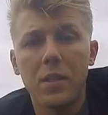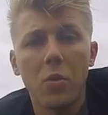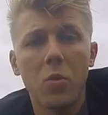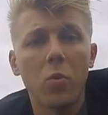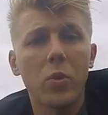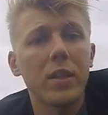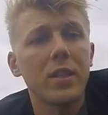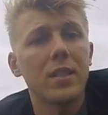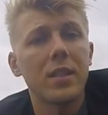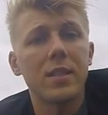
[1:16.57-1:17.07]
than a
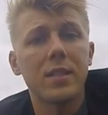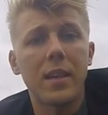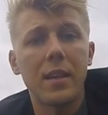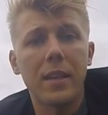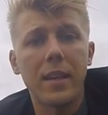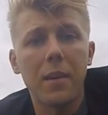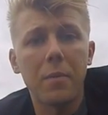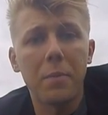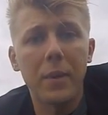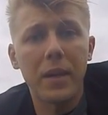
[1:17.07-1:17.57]
week since I
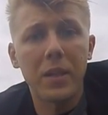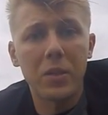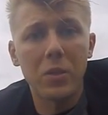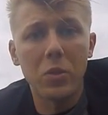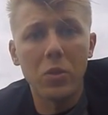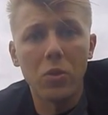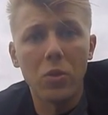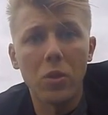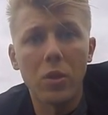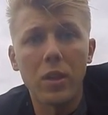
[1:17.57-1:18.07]
got back to
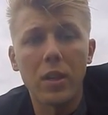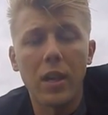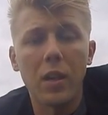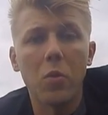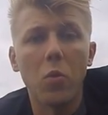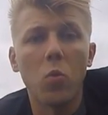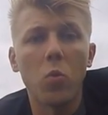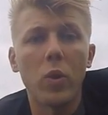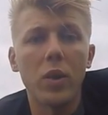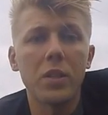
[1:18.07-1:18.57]
New York. I
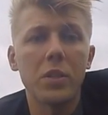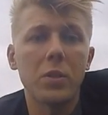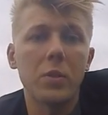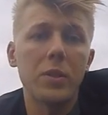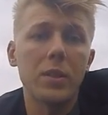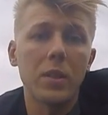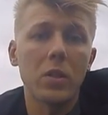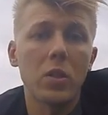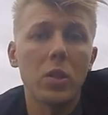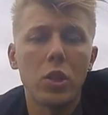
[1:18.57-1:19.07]
went to a
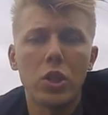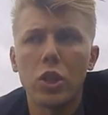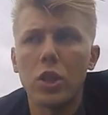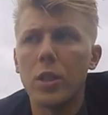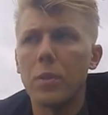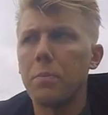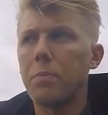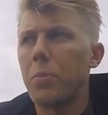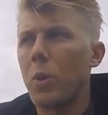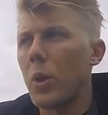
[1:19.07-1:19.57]

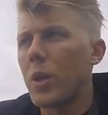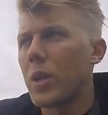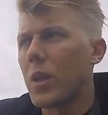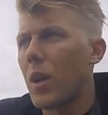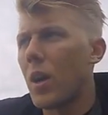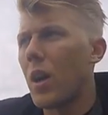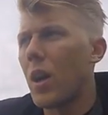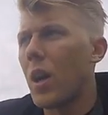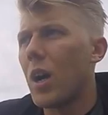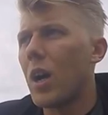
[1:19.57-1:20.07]
dealership, bought a
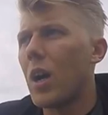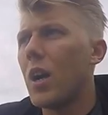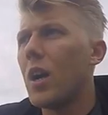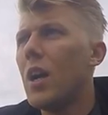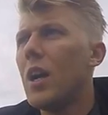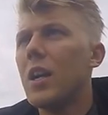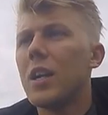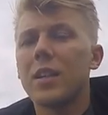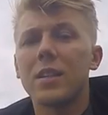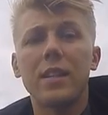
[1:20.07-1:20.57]
car
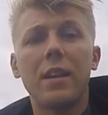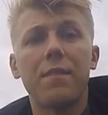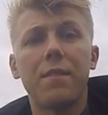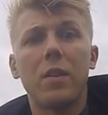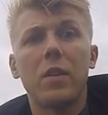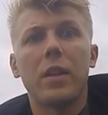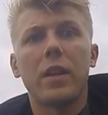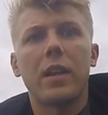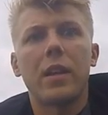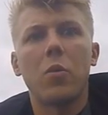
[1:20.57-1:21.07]
because I
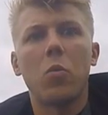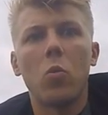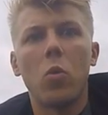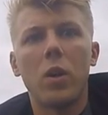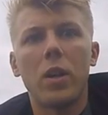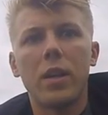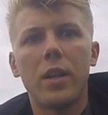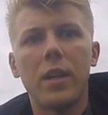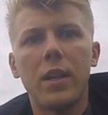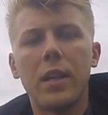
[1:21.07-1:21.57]
felt like I
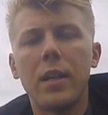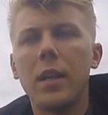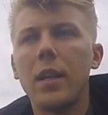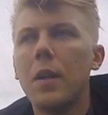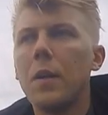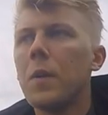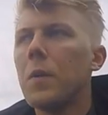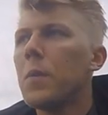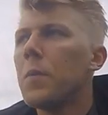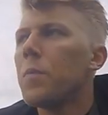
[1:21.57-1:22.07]
wanted it.
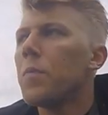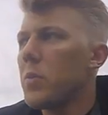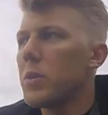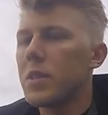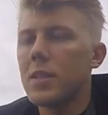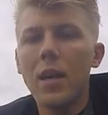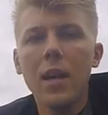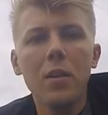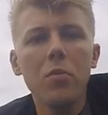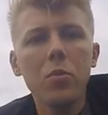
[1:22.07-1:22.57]
Was
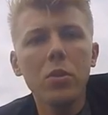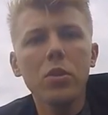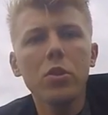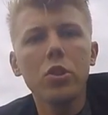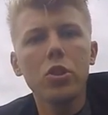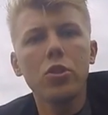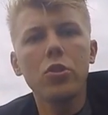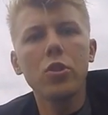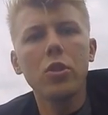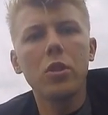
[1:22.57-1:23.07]
not really
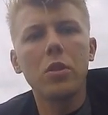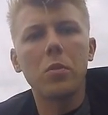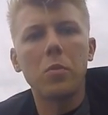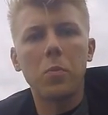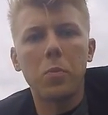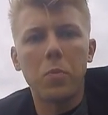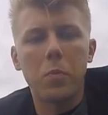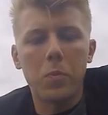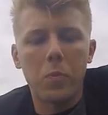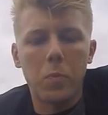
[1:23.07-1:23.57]
sure
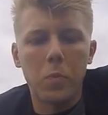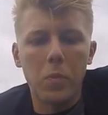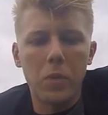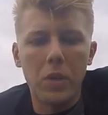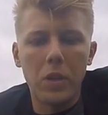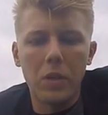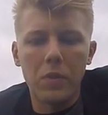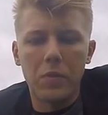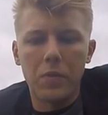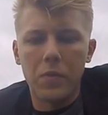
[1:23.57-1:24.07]

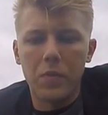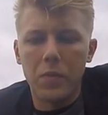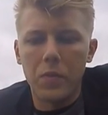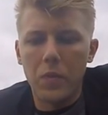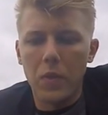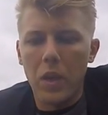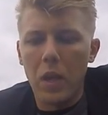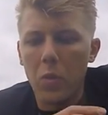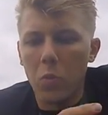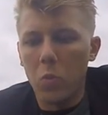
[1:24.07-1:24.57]

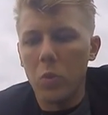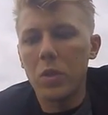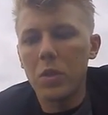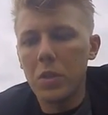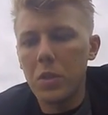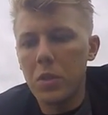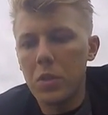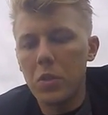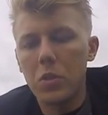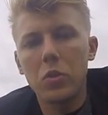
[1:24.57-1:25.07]
I want
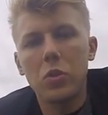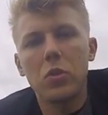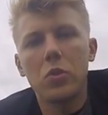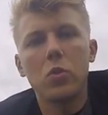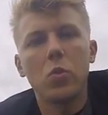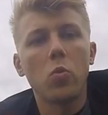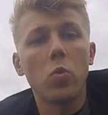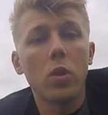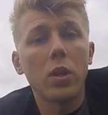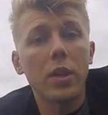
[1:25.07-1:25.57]

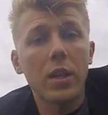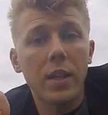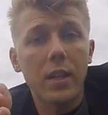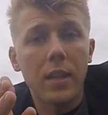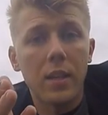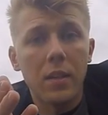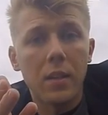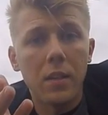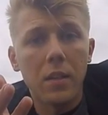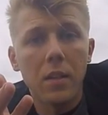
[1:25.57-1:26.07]
to work in
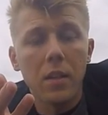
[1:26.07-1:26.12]
an